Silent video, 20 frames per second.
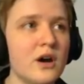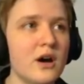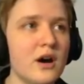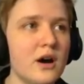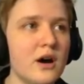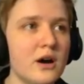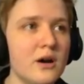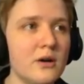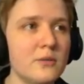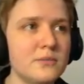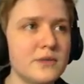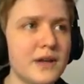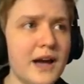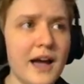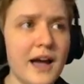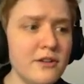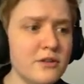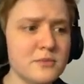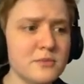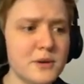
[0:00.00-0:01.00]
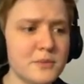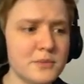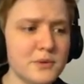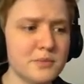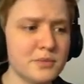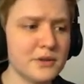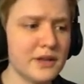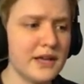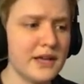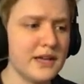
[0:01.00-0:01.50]
um, that I remember
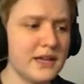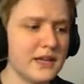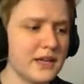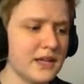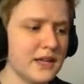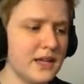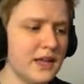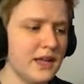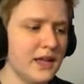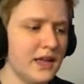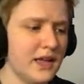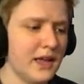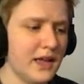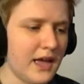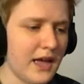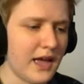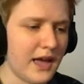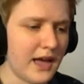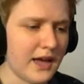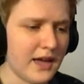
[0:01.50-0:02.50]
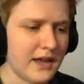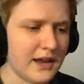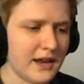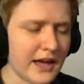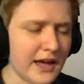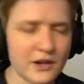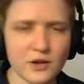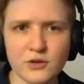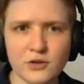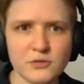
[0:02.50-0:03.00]
playing and
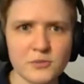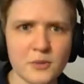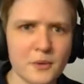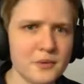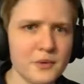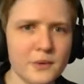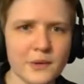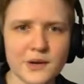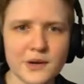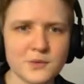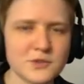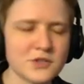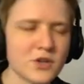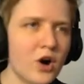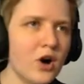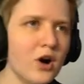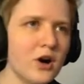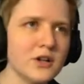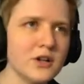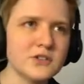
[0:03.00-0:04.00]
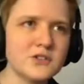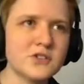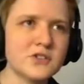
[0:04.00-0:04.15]
I couldn't remember what it was called.